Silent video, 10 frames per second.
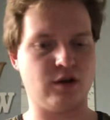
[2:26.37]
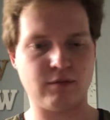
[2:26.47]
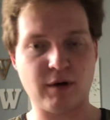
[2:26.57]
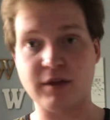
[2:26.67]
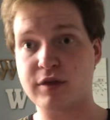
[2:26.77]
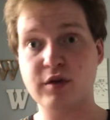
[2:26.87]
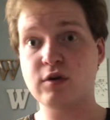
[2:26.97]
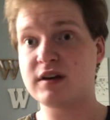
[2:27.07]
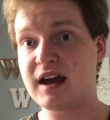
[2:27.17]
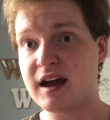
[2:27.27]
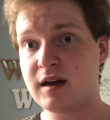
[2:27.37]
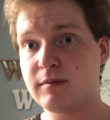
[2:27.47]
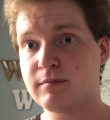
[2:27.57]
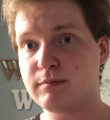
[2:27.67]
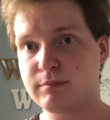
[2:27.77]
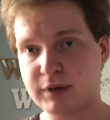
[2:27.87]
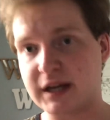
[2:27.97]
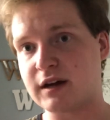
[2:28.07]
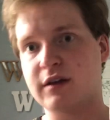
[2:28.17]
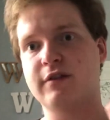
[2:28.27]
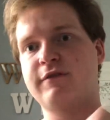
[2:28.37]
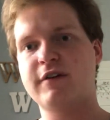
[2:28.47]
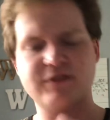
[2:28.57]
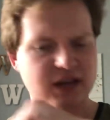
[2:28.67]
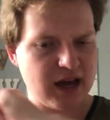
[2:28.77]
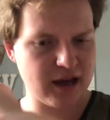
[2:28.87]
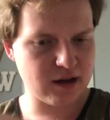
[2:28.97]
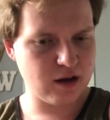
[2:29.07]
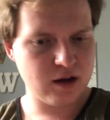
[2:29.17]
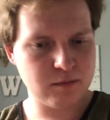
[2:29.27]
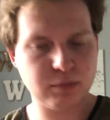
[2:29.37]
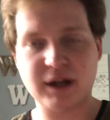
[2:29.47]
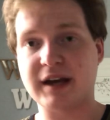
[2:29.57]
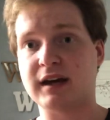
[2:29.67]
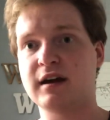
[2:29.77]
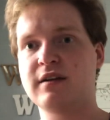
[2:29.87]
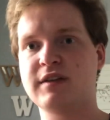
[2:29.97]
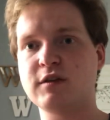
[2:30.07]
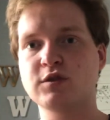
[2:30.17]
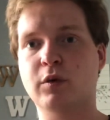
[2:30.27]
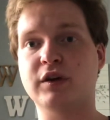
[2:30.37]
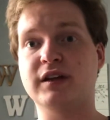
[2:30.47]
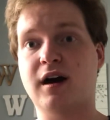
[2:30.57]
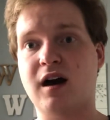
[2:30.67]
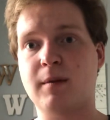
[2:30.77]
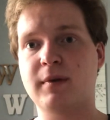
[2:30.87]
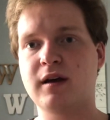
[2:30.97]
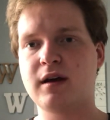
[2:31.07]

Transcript: On the third day, blank. On the fifth day, blank. They use the word yom.